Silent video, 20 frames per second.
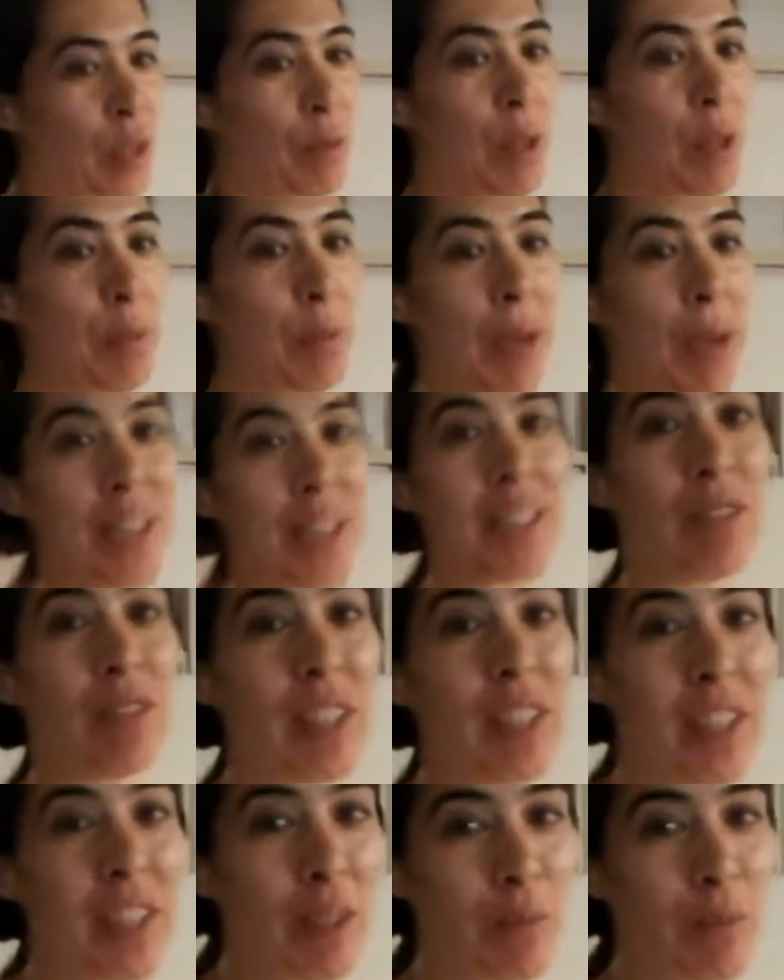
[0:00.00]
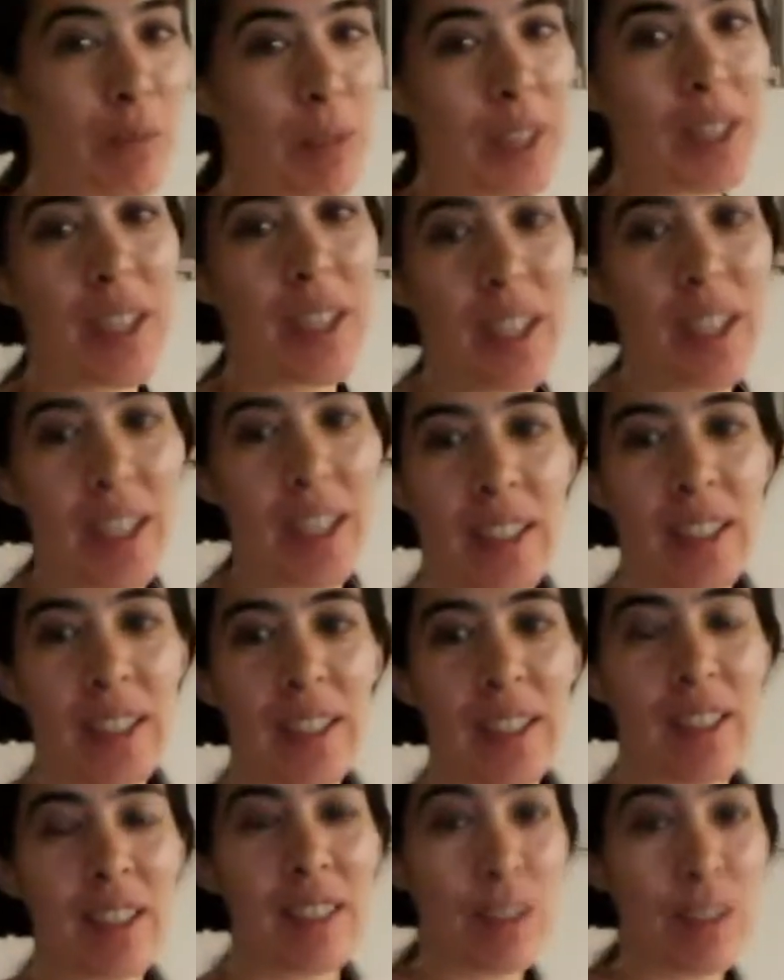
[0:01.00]
you can make passive income
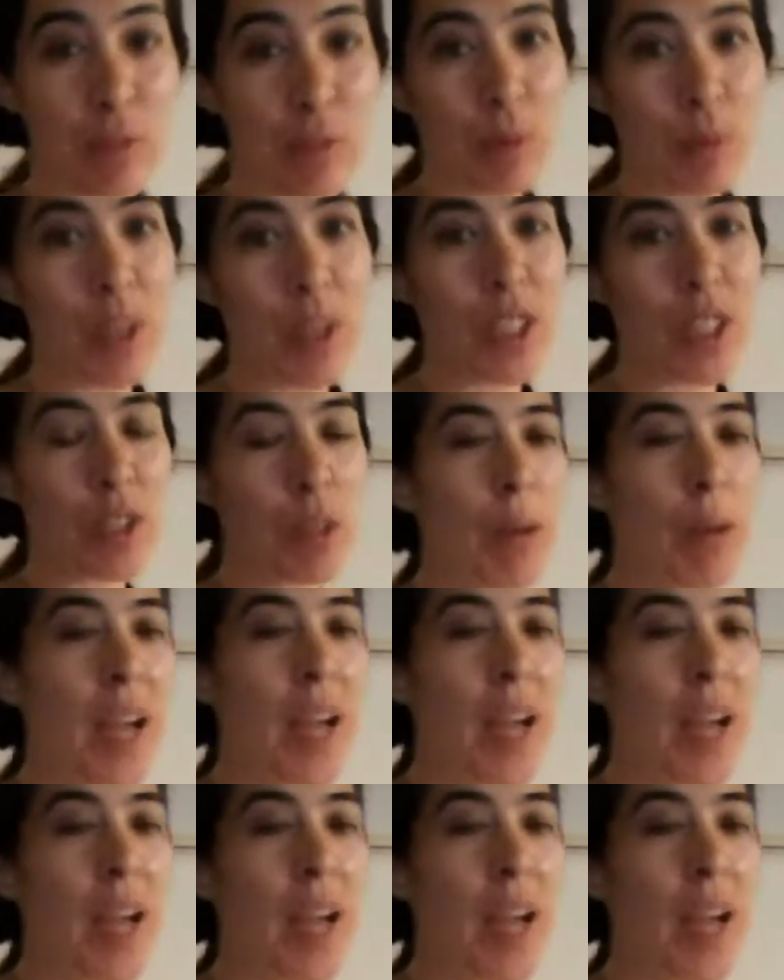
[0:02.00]
in different ways. You can